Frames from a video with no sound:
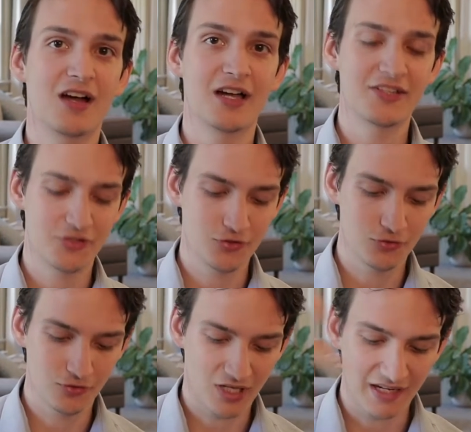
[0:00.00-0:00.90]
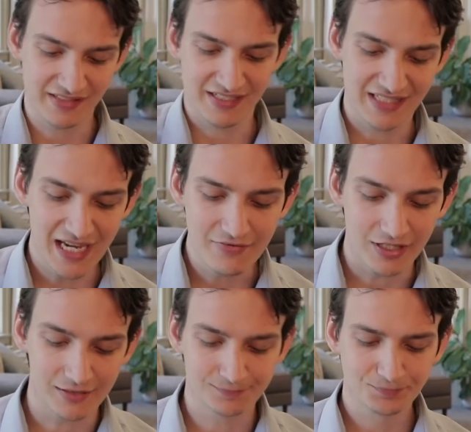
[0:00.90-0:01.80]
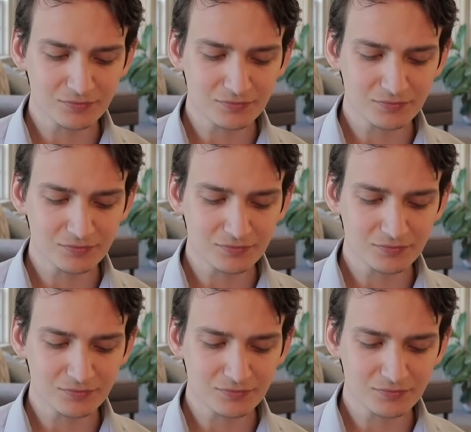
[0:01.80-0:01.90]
onto David.